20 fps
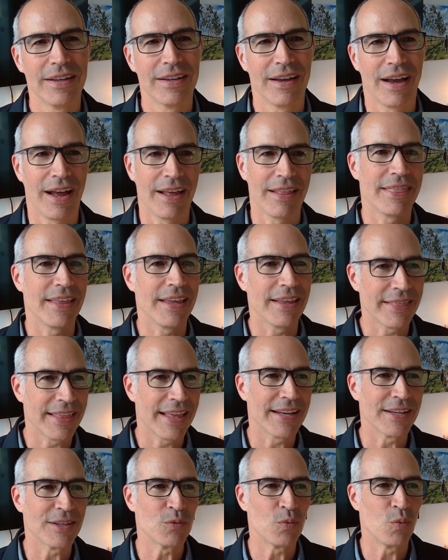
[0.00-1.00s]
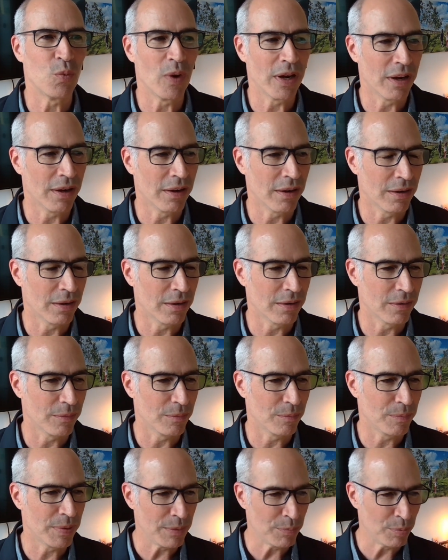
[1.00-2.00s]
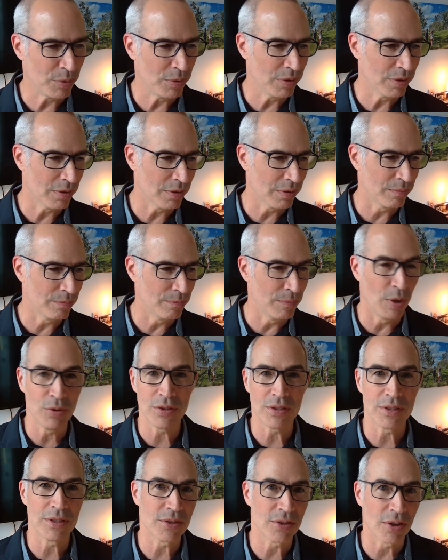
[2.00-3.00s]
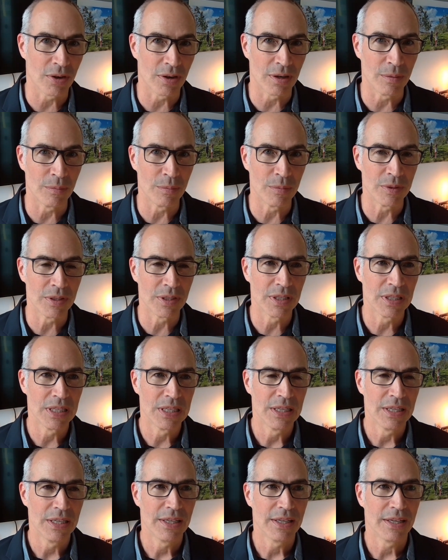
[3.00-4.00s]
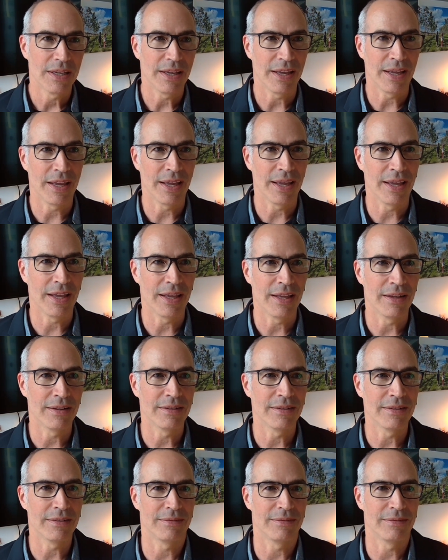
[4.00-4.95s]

I think that is where people are most disarmed and